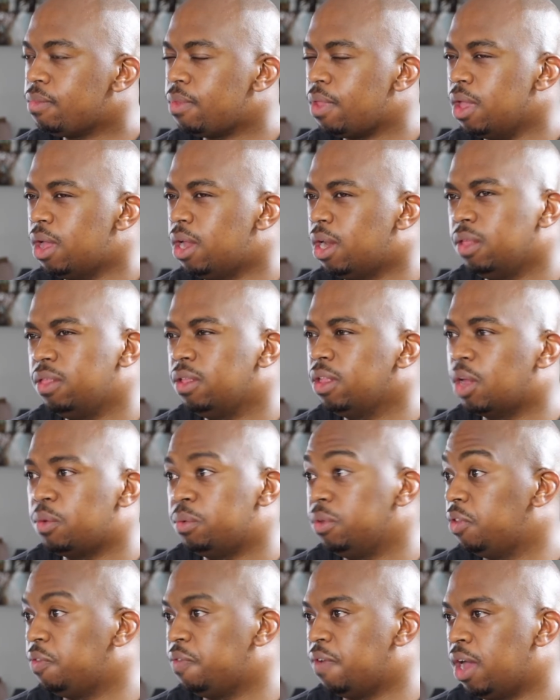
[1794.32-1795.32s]
And I think that
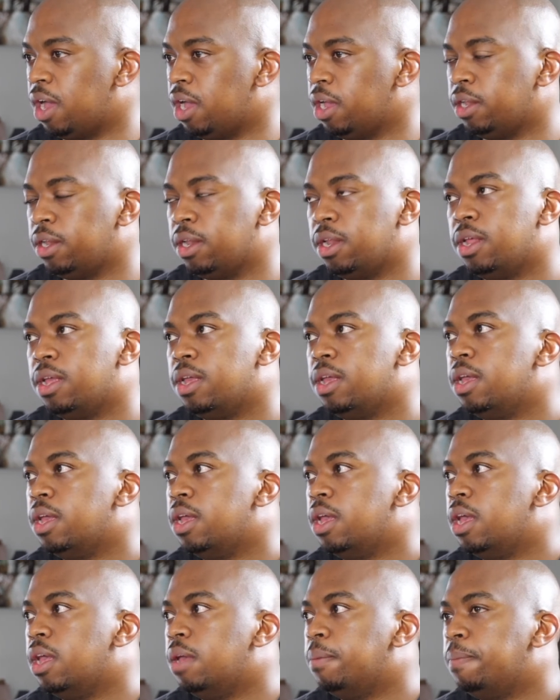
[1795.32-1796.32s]
was fine.
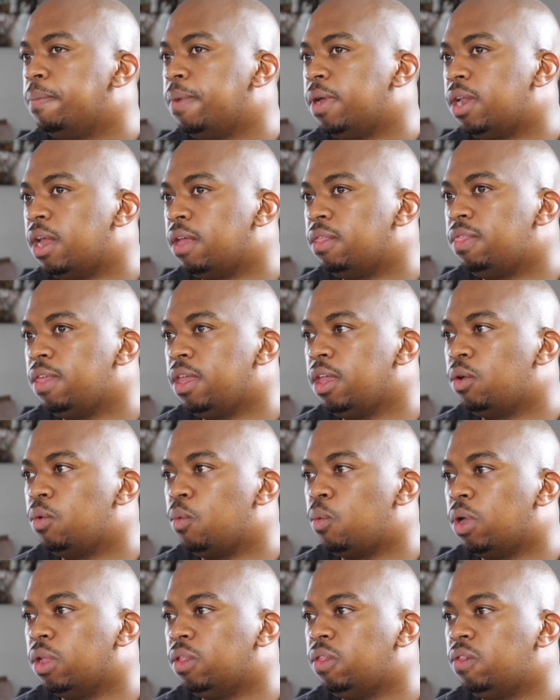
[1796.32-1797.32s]
But I think
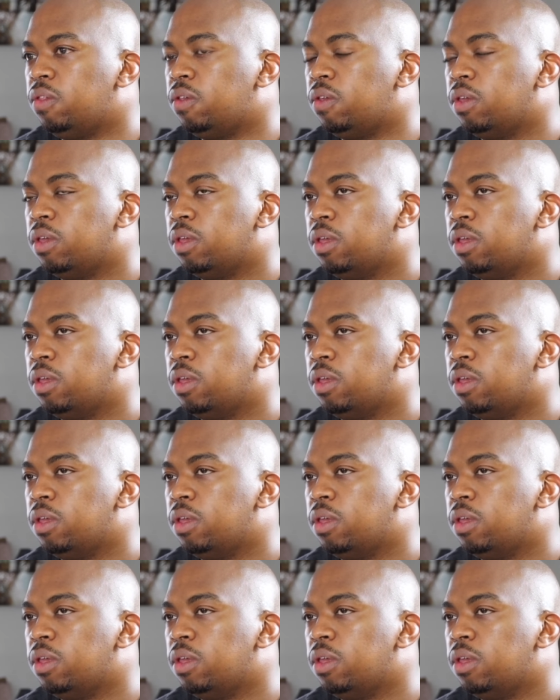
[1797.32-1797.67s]
what